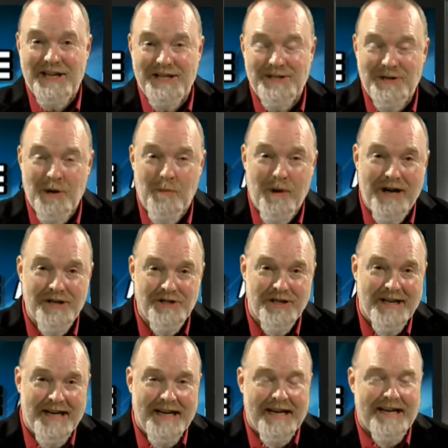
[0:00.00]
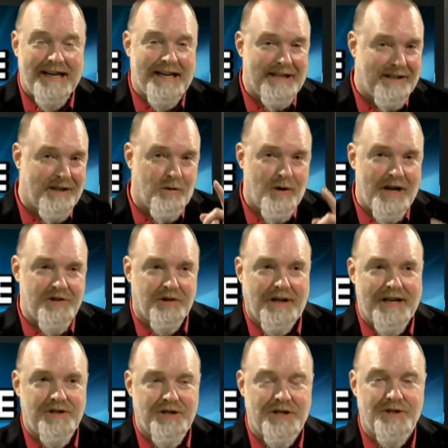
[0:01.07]
you so much, and
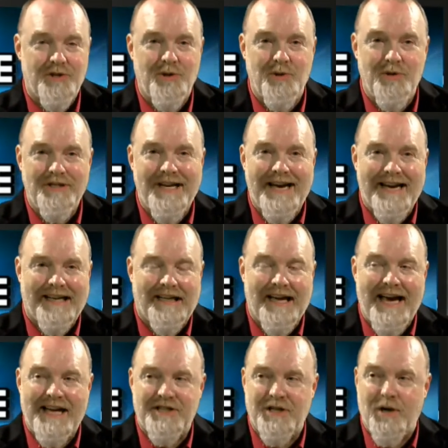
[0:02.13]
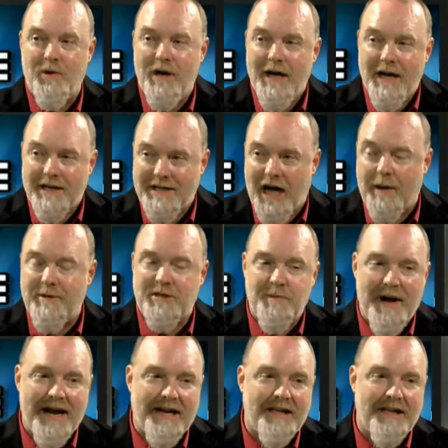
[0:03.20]
congratulations to Ted Lasso. Thomas Manning,